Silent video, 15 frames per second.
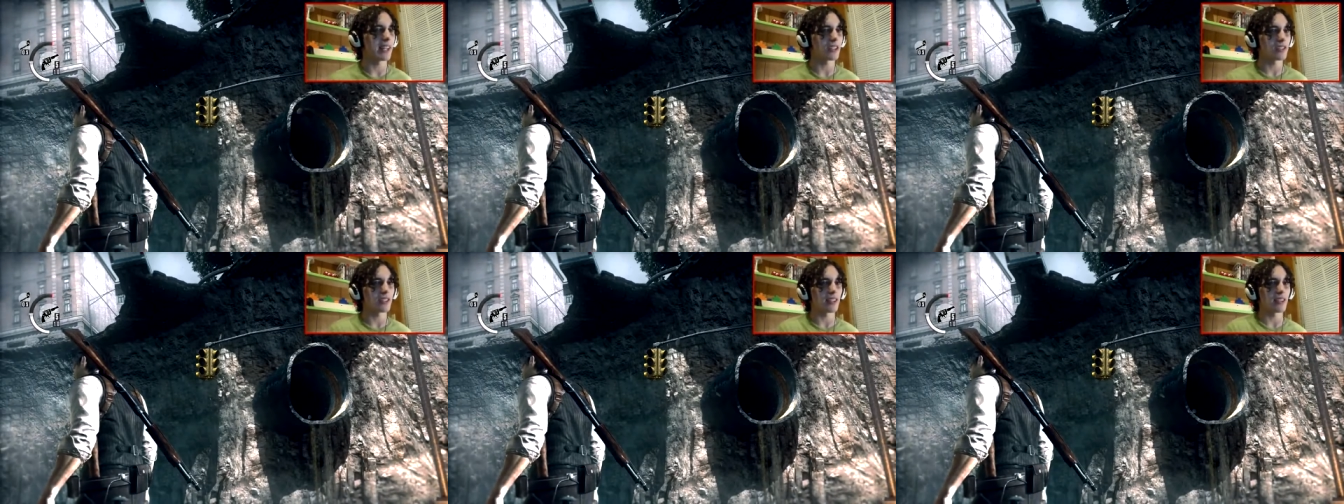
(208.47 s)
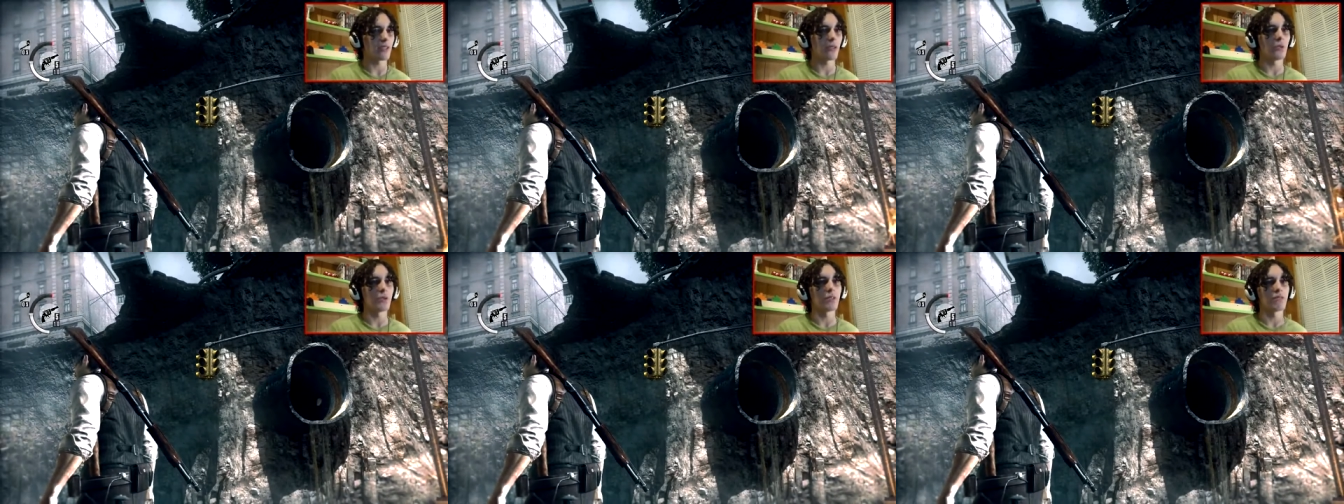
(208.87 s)
Just, like, the
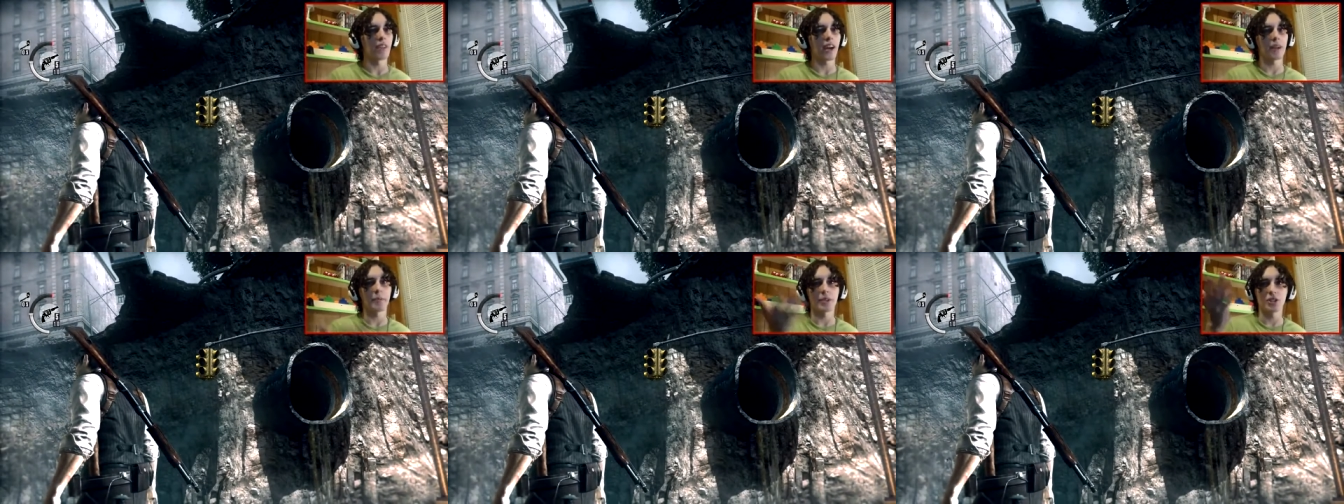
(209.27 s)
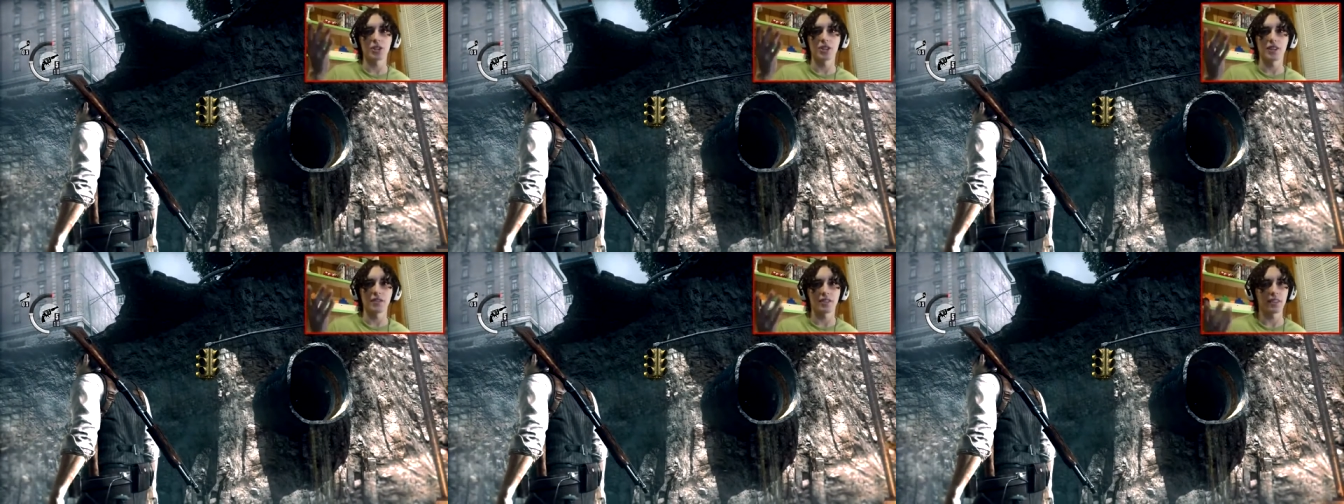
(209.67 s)
whole environment
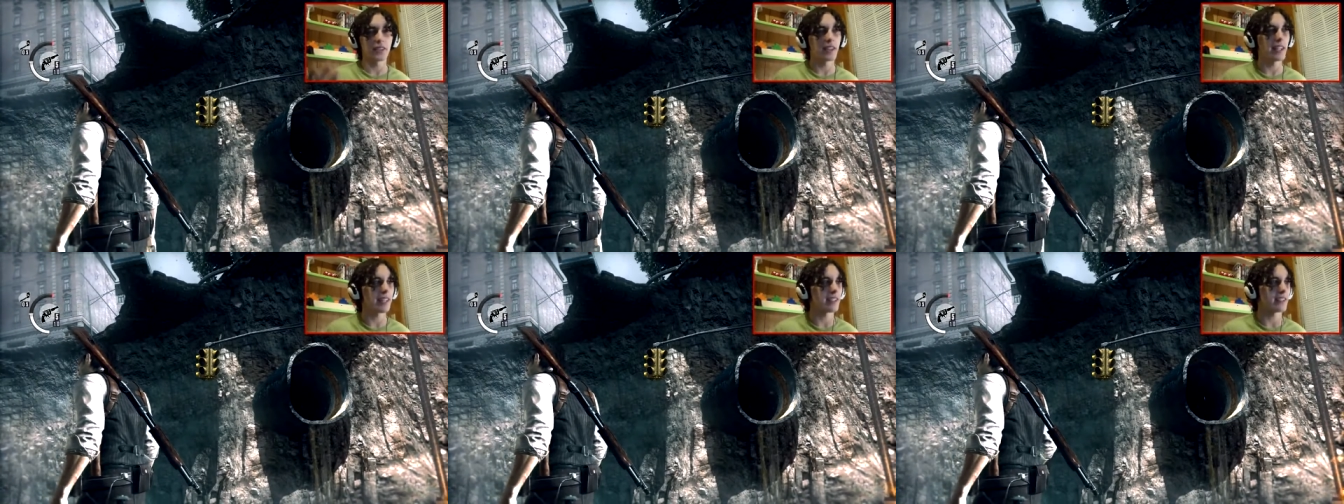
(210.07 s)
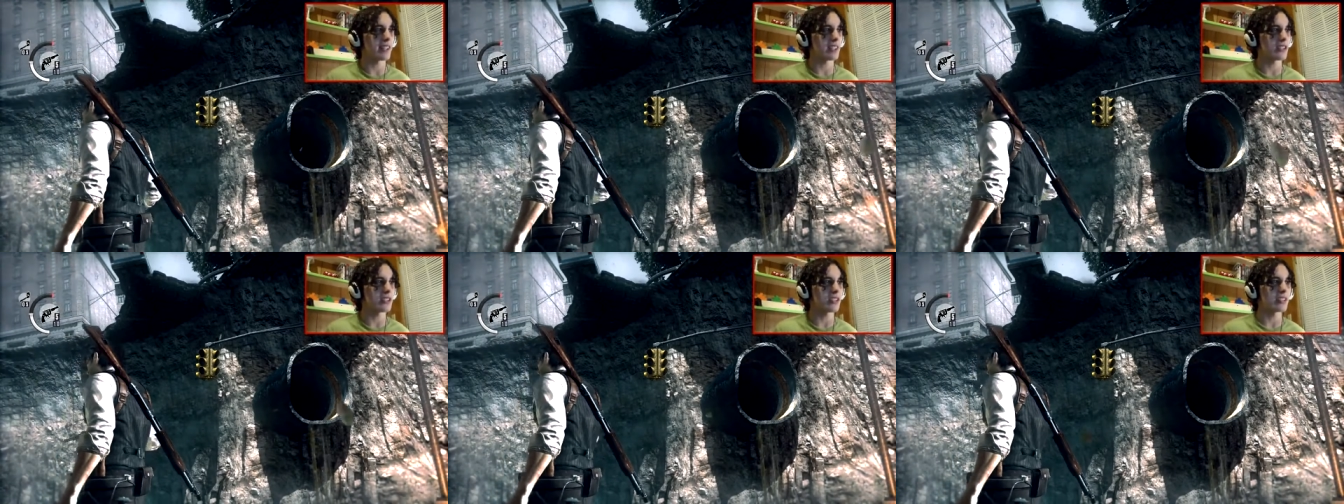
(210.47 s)
shifts and things. Like,
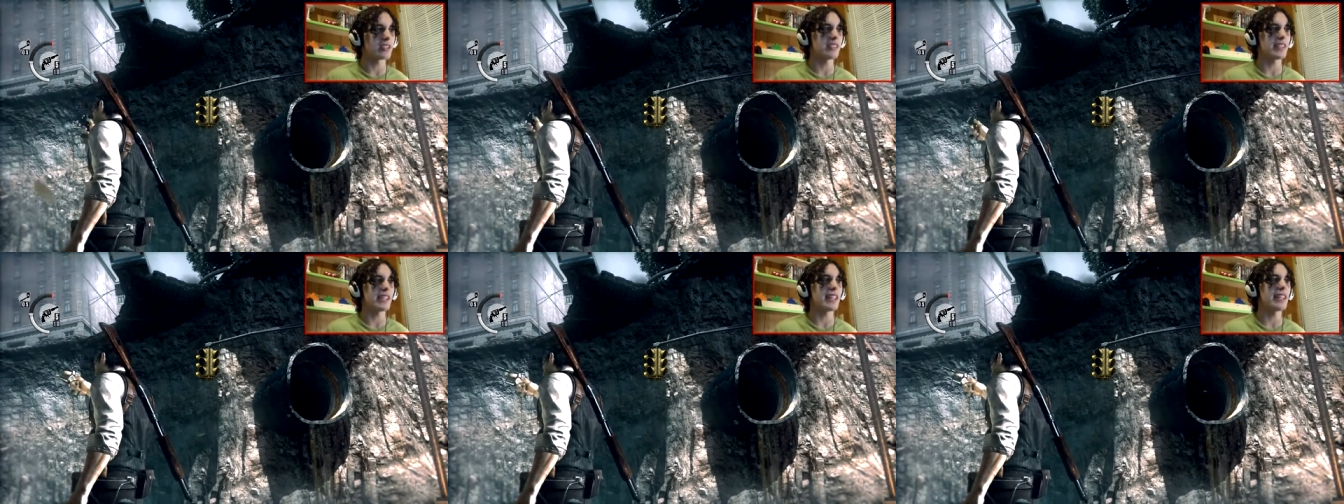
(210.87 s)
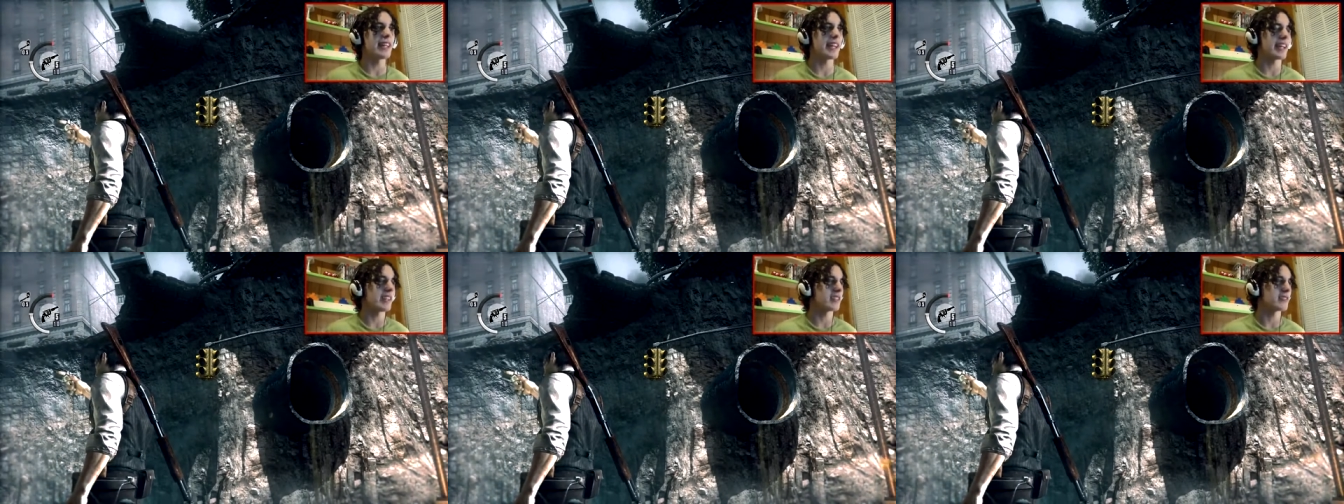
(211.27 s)
just a city
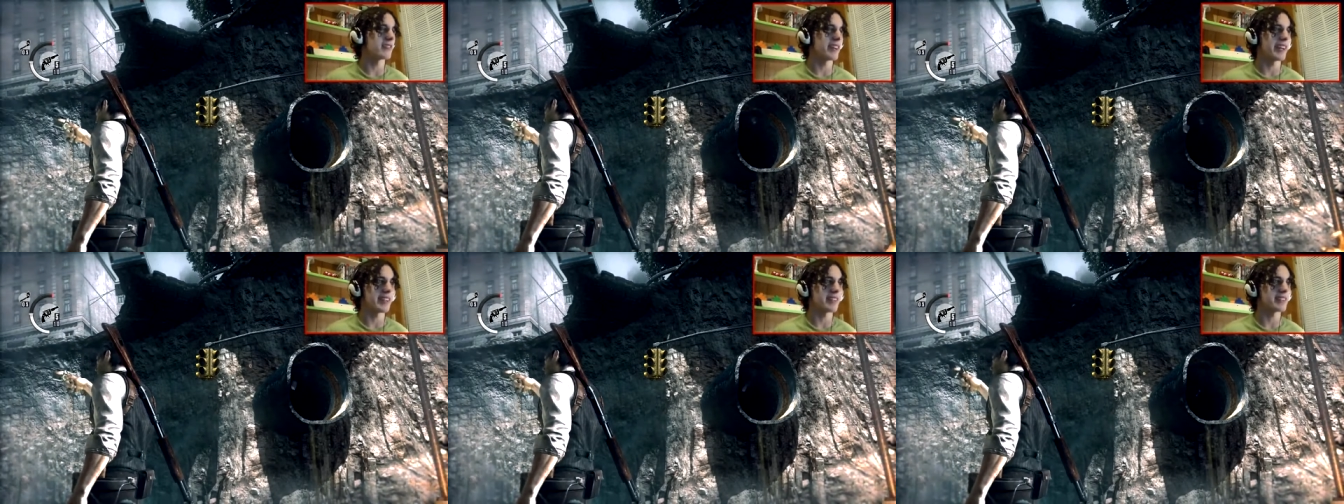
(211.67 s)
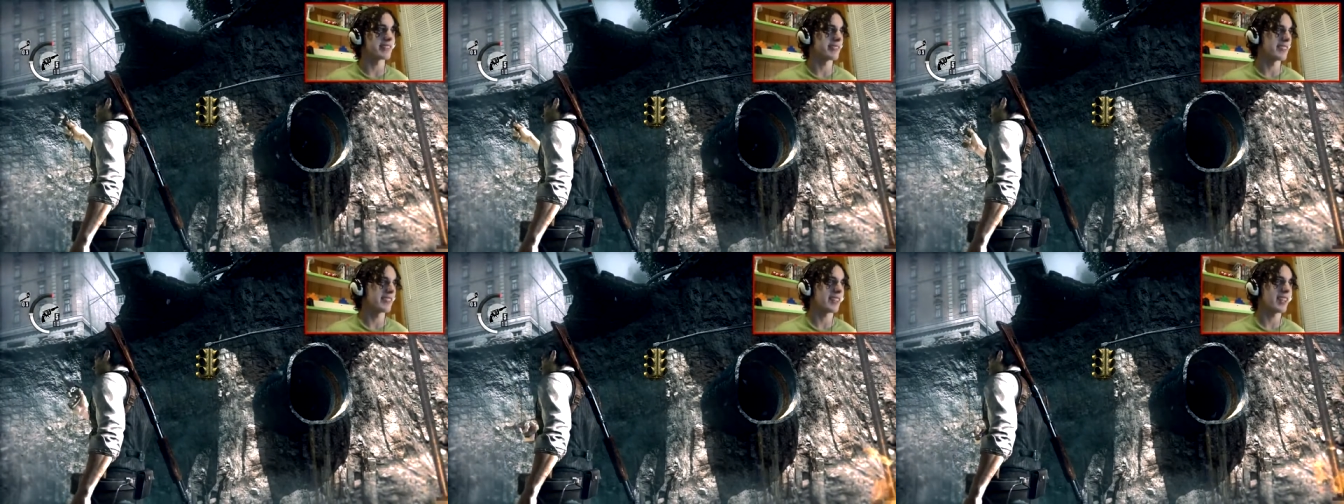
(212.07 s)
that gets wrecked.
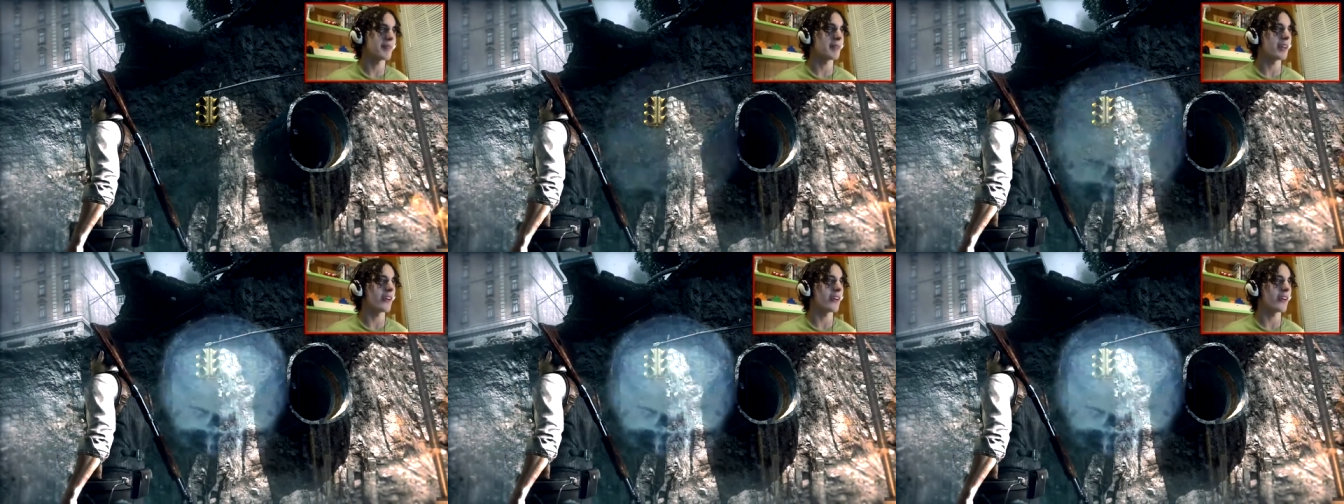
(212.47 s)
That'd